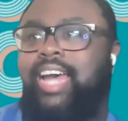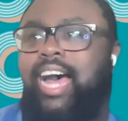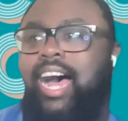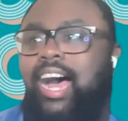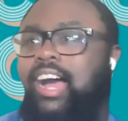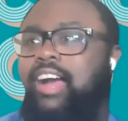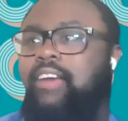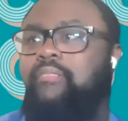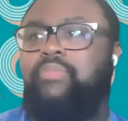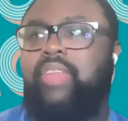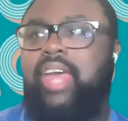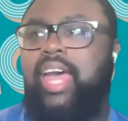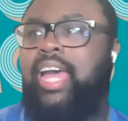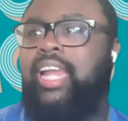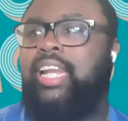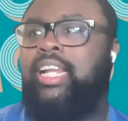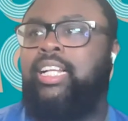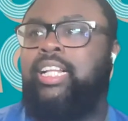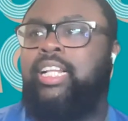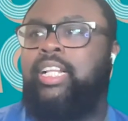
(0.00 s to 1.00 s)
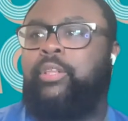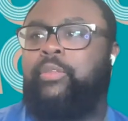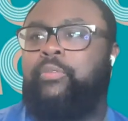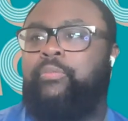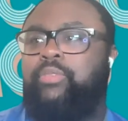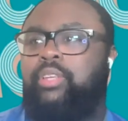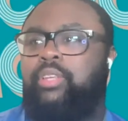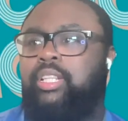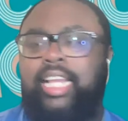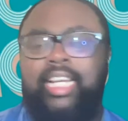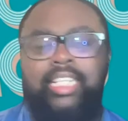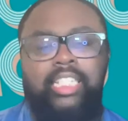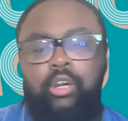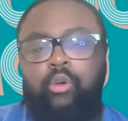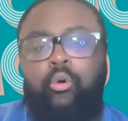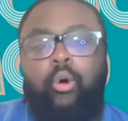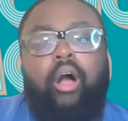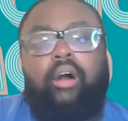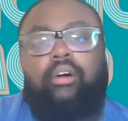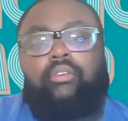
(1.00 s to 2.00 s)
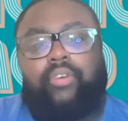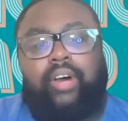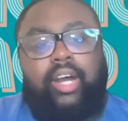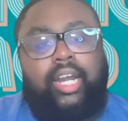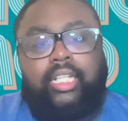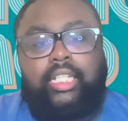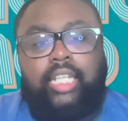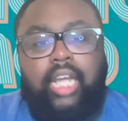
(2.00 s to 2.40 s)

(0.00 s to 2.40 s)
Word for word: time that that's a qualifying